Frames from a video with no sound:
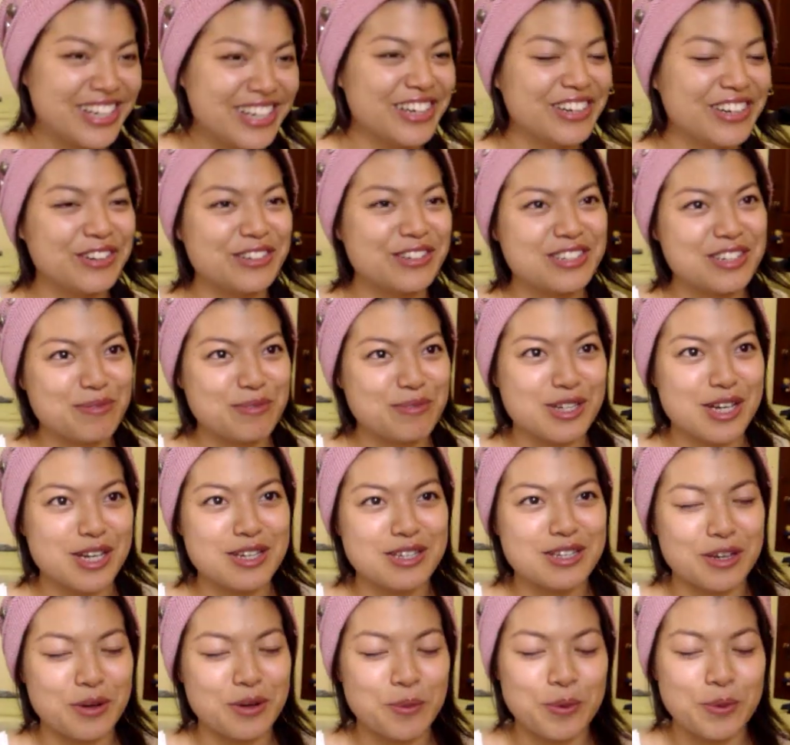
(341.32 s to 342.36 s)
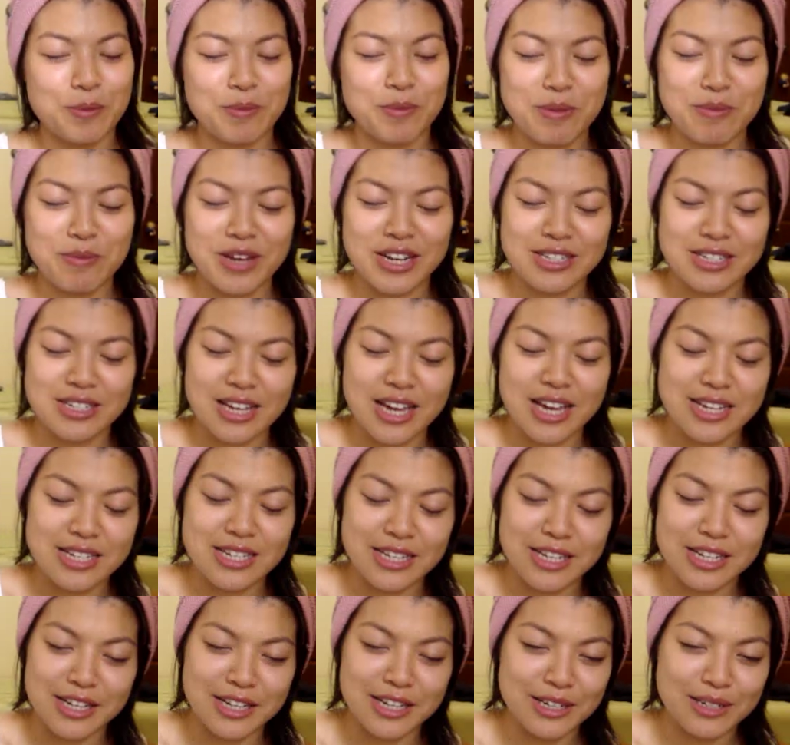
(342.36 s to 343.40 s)
you know, some days I would be
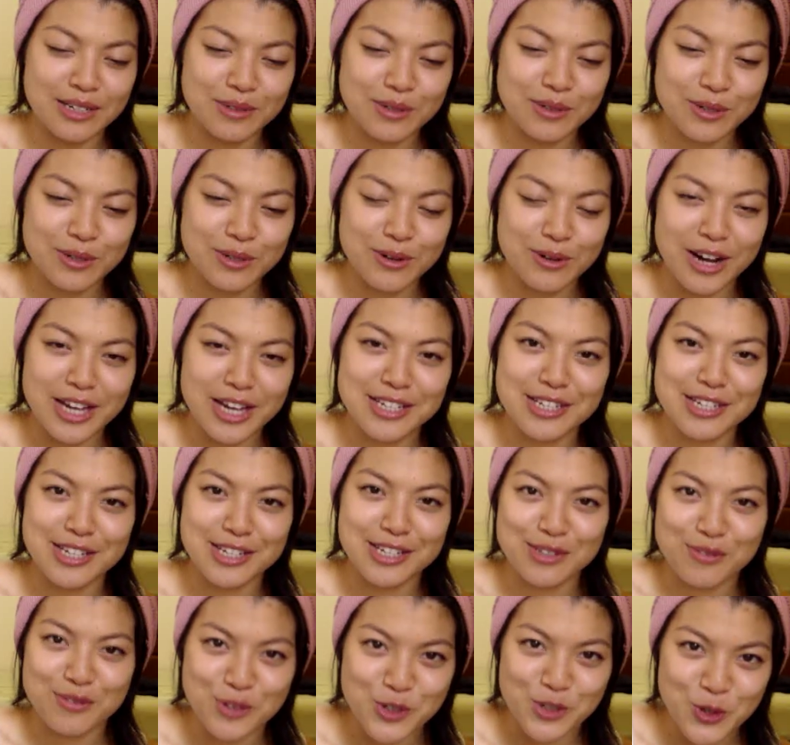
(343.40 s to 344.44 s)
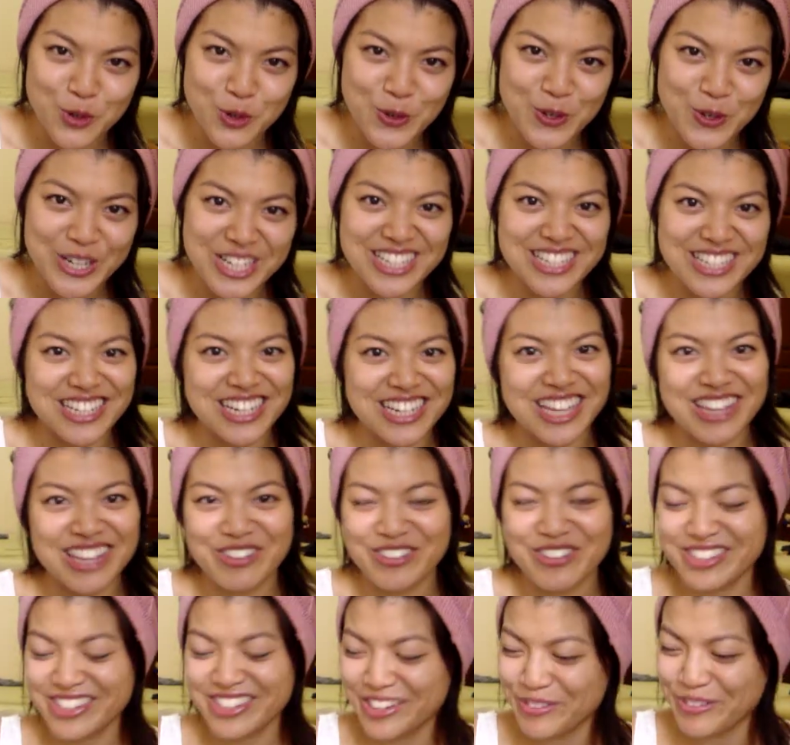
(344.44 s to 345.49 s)
meditating and I would cry tears of joy, and
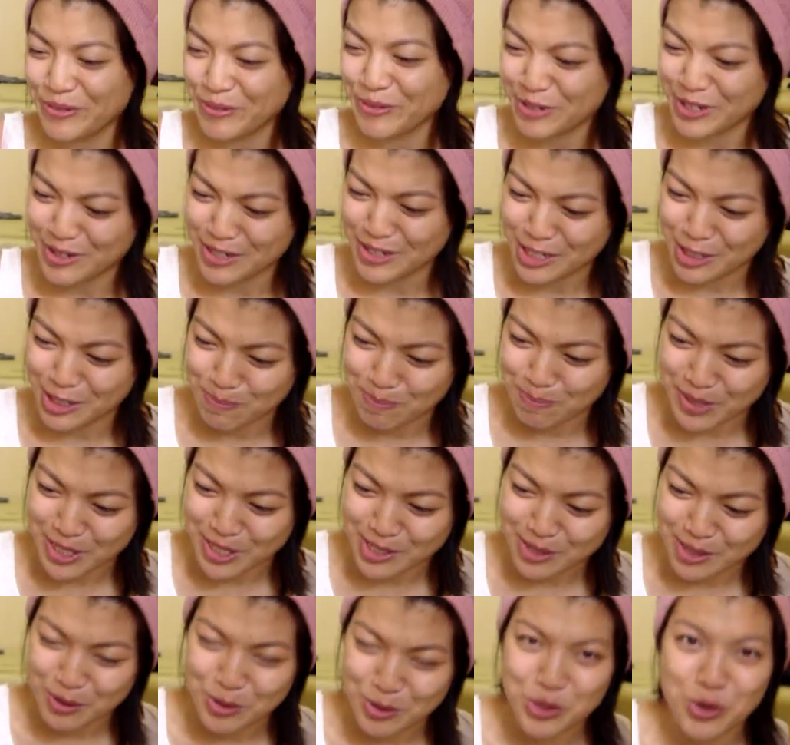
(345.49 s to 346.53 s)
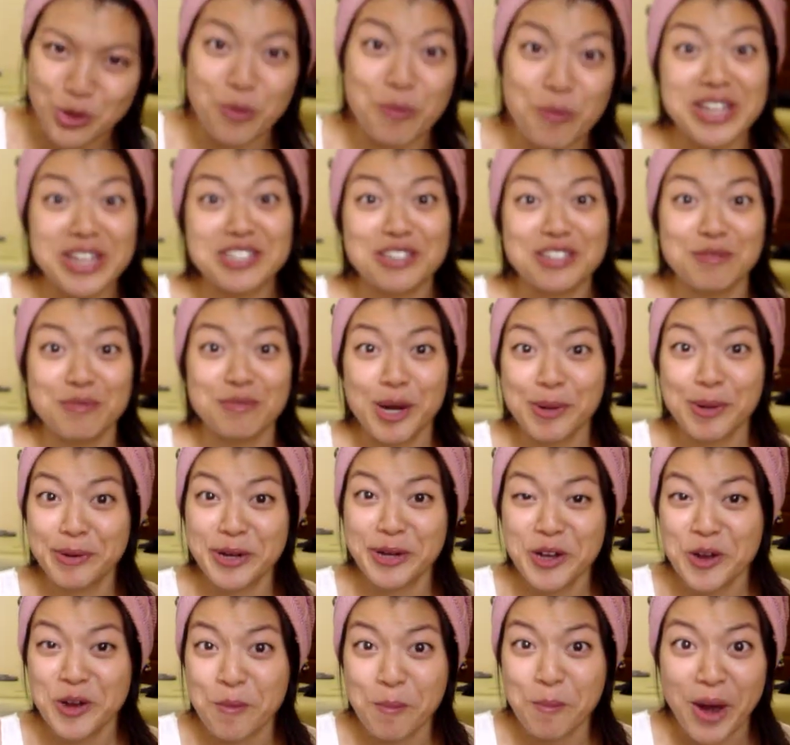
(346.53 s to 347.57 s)
others I would just be so tormented by
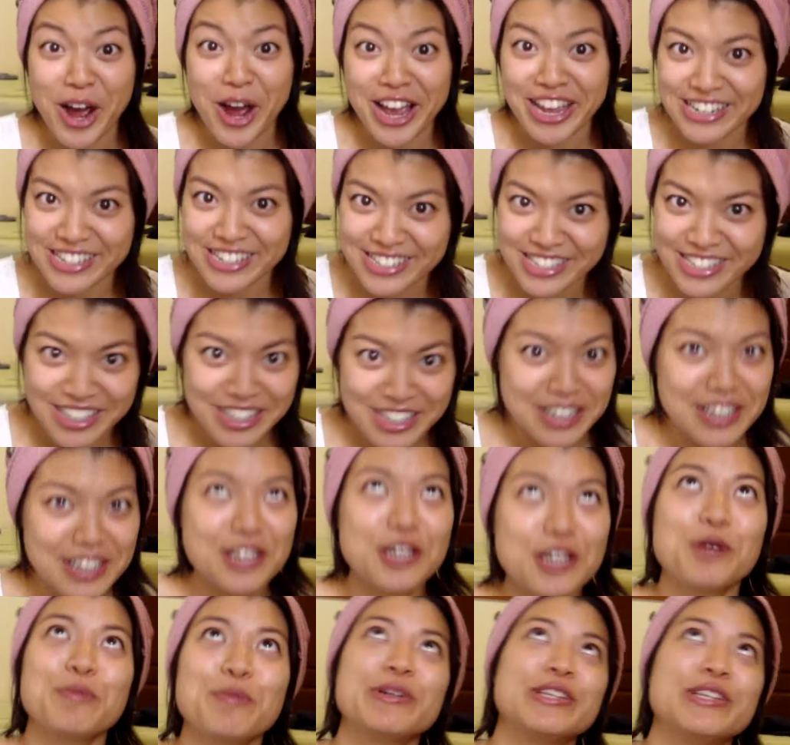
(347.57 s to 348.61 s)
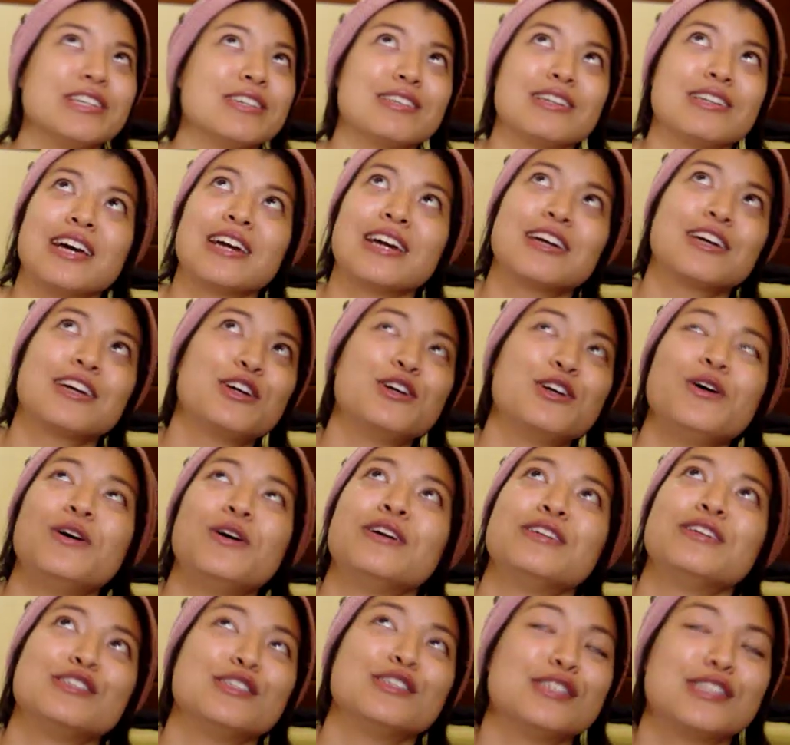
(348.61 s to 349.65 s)
my own mind. But just like,
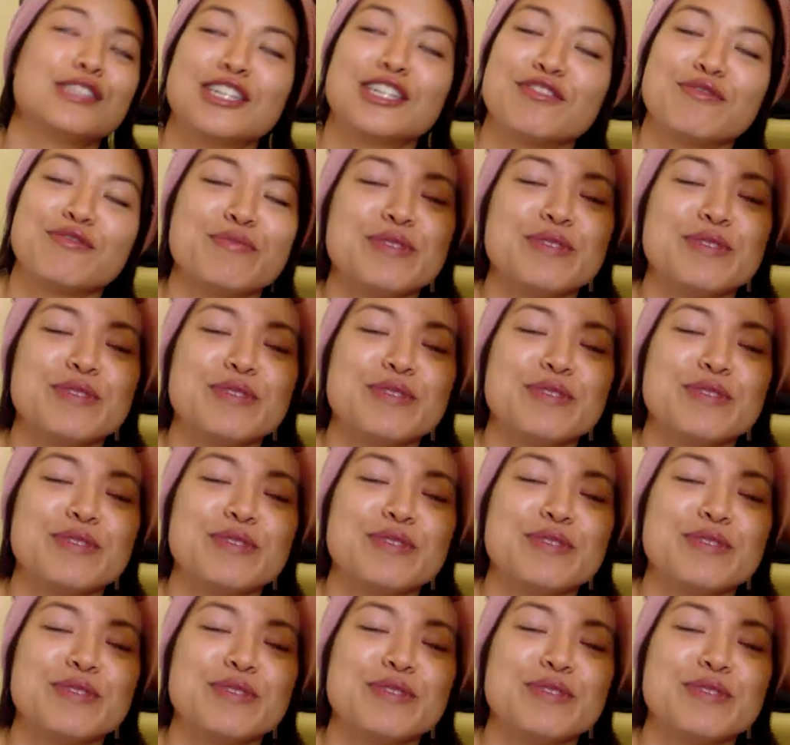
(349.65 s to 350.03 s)
God, just give